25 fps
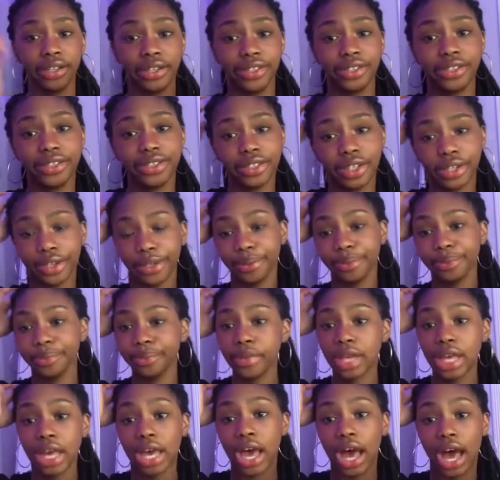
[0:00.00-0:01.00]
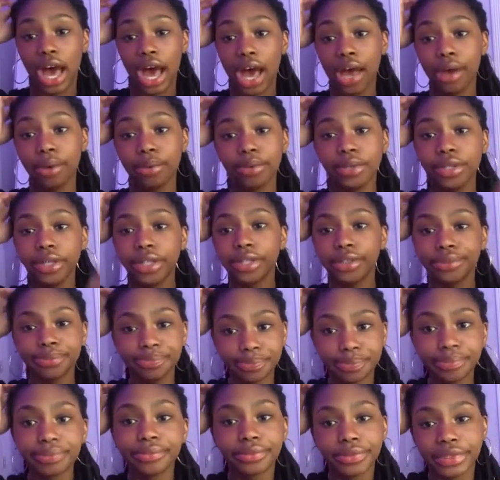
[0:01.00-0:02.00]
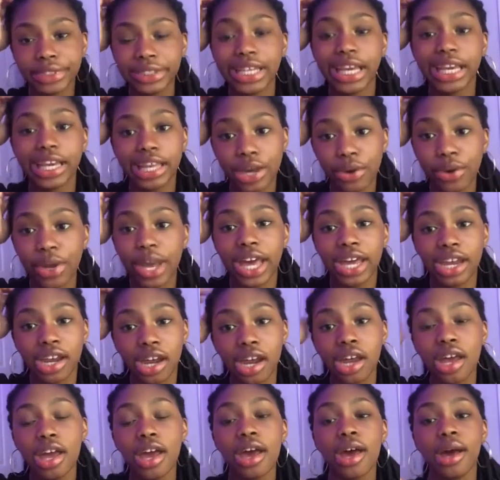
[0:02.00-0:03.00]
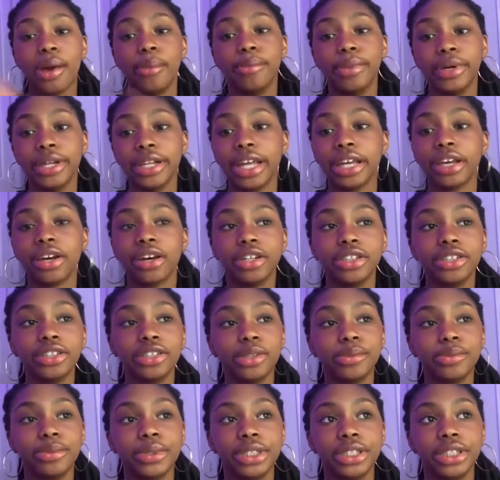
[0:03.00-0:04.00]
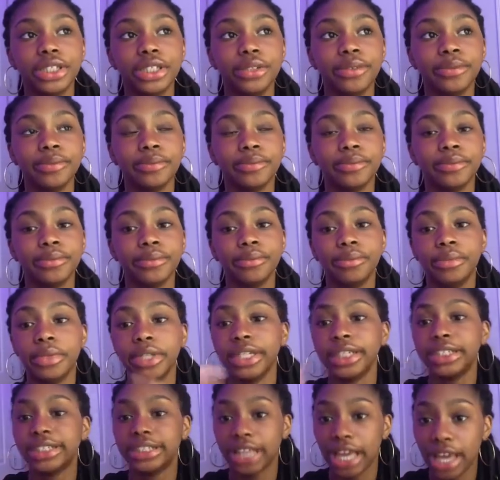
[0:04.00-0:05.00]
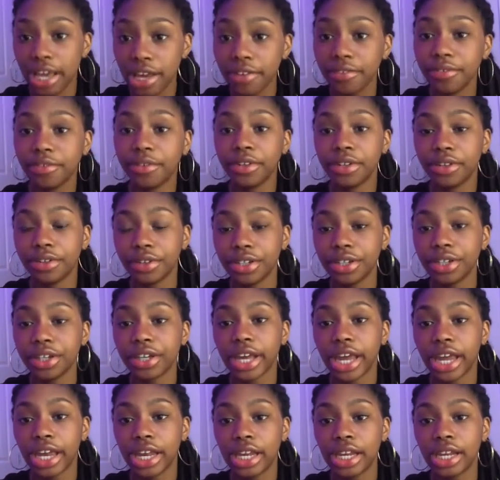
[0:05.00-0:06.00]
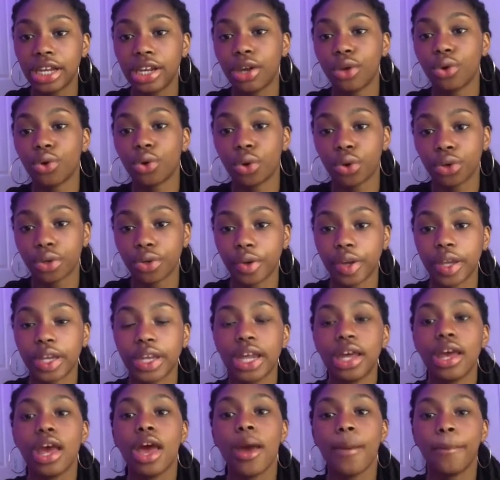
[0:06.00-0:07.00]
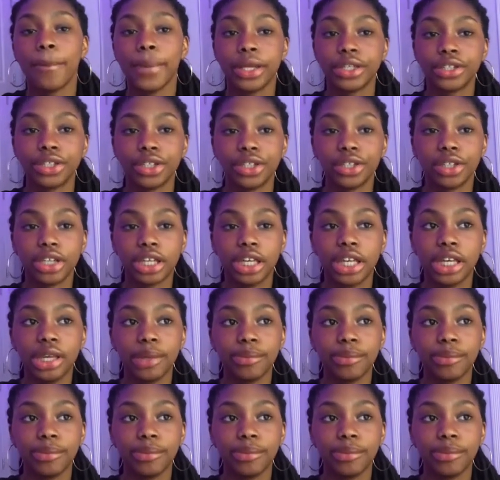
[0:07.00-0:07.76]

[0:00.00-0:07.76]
So I would say go get it, but like also be safe with when you're getting it and ordering it. Make sure you keep